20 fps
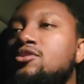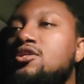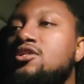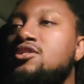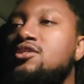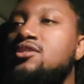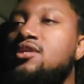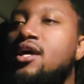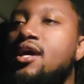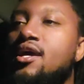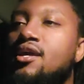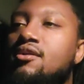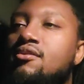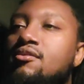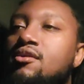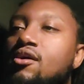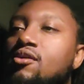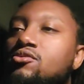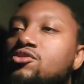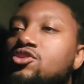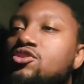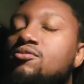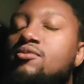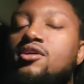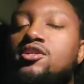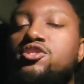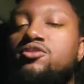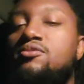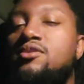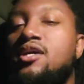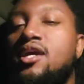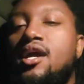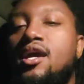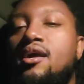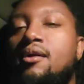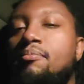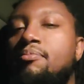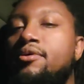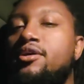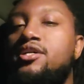Just say, do what you
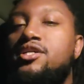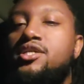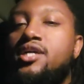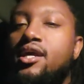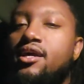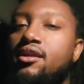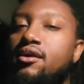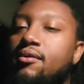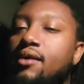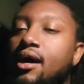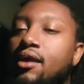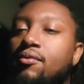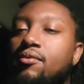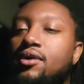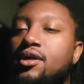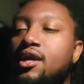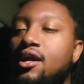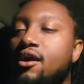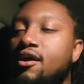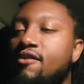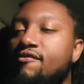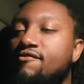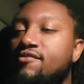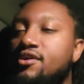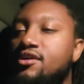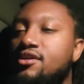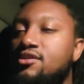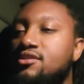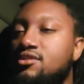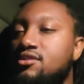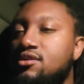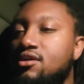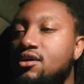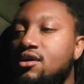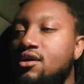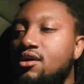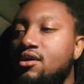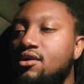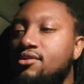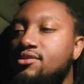can. Appreciate them. I don't care if it's
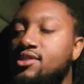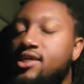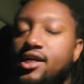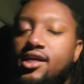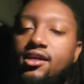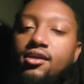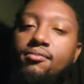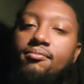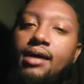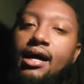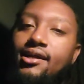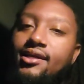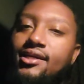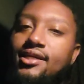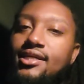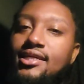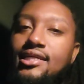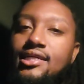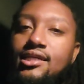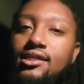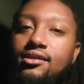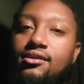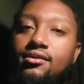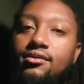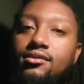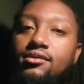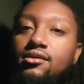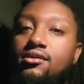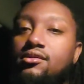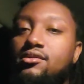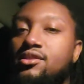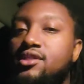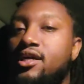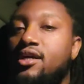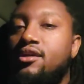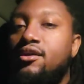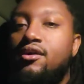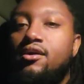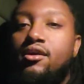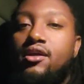taking them out to eat
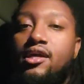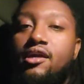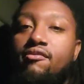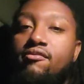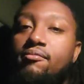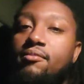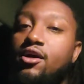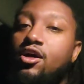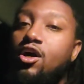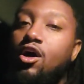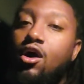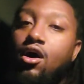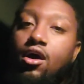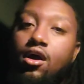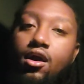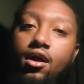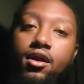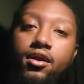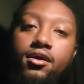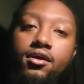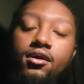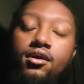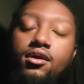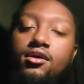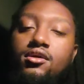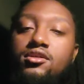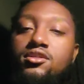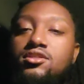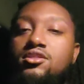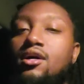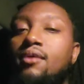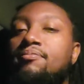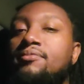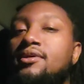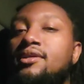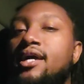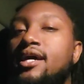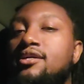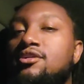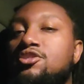dinner, give them a card,
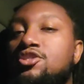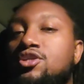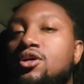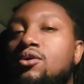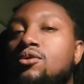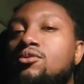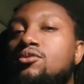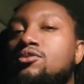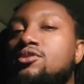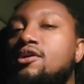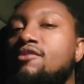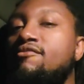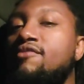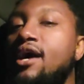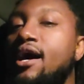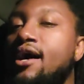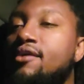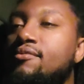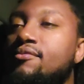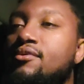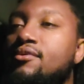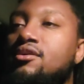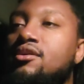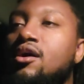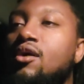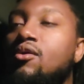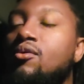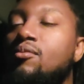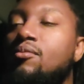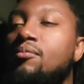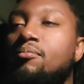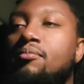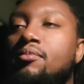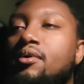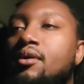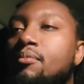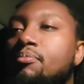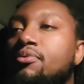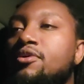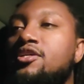something that shows a value,
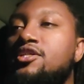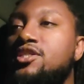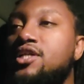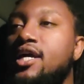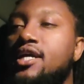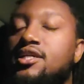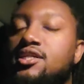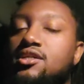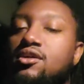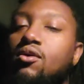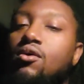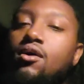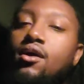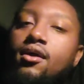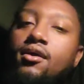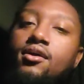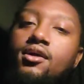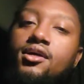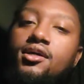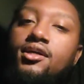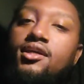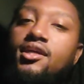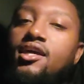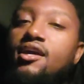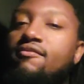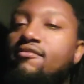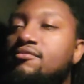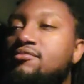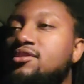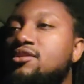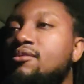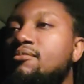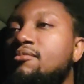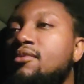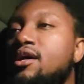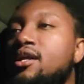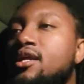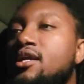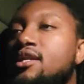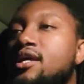appreciation, or give them some
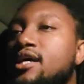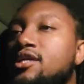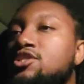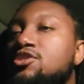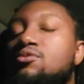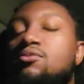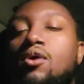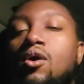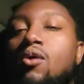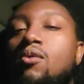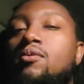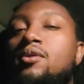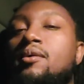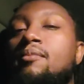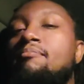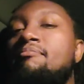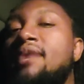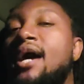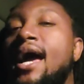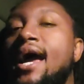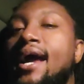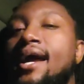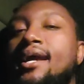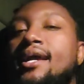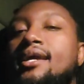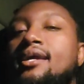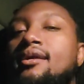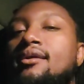money that you owe them back.